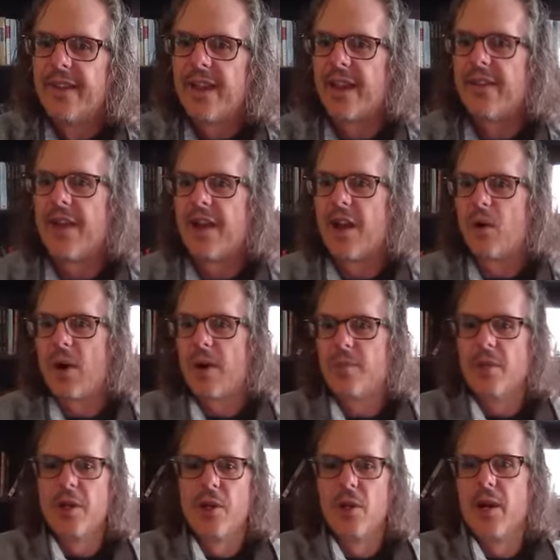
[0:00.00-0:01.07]
And then, oh, I'm
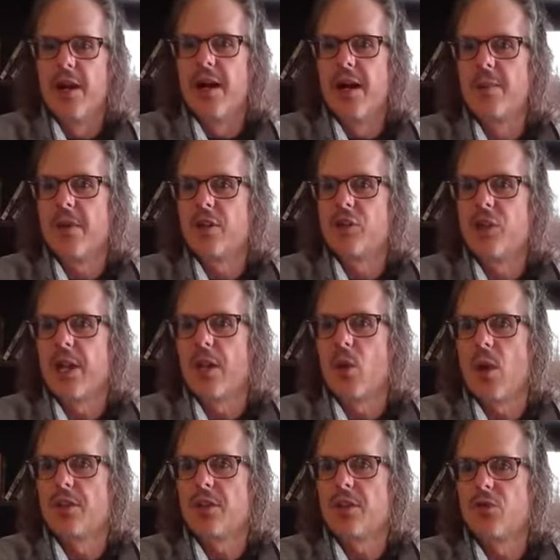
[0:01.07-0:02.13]
going to, uh, I'm going to check
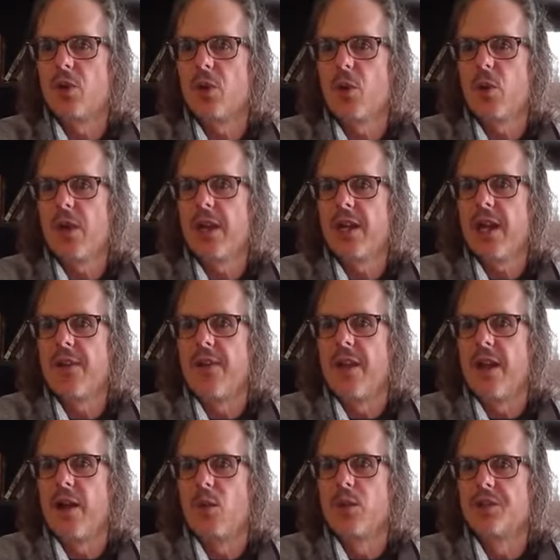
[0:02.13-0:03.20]
questions real quick and then
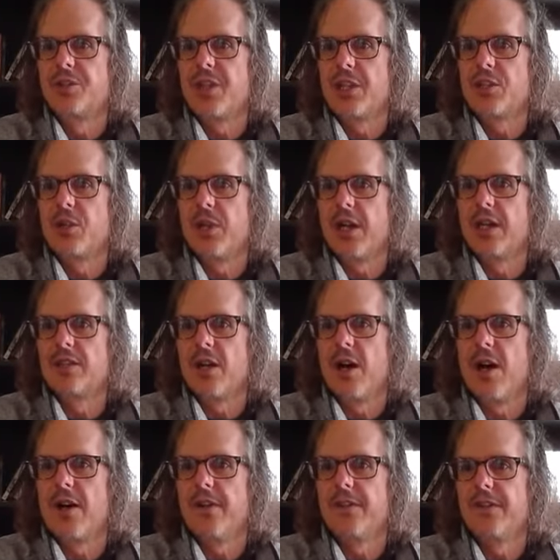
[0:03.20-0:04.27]
I will set you guys
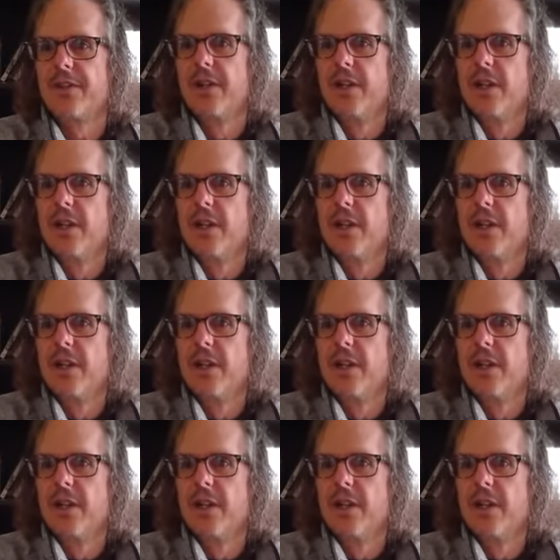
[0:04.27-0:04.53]
off